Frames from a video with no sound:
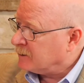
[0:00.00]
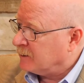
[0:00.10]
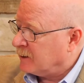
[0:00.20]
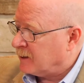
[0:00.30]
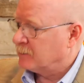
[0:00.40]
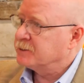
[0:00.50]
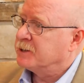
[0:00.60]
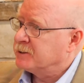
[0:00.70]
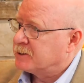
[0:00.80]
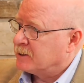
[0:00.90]

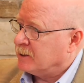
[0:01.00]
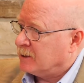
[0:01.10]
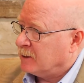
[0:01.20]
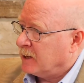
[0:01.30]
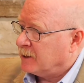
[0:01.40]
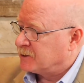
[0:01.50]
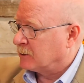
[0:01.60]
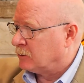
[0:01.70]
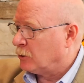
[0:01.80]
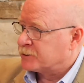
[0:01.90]
analysis, and it's a
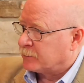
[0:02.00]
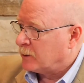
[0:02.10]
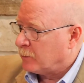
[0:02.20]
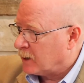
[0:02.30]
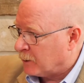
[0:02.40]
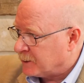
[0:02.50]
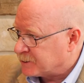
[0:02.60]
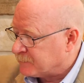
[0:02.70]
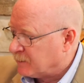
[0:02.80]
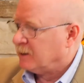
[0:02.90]
close three-way
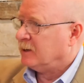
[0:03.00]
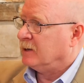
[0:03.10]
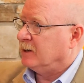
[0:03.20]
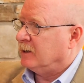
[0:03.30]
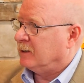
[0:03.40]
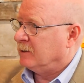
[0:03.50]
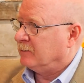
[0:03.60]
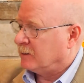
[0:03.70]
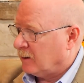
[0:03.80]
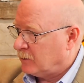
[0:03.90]
race.
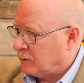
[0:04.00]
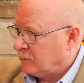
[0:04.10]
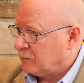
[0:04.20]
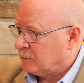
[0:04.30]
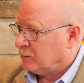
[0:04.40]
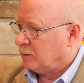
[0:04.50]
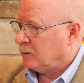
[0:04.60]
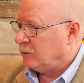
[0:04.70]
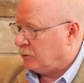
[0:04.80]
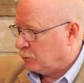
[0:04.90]
The governor,
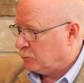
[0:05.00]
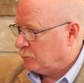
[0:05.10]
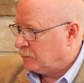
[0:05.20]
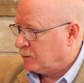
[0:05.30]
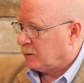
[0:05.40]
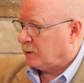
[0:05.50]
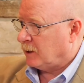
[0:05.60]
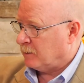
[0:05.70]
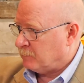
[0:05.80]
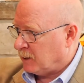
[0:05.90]
you,
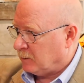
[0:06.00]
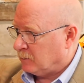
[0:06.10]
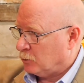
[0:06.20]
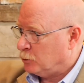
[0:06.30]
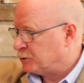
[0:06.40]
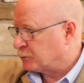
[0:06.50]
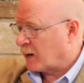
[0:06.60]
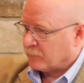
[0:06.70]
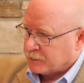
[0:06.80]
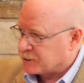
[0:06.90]
and me. Who's
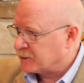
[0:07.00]
traveling the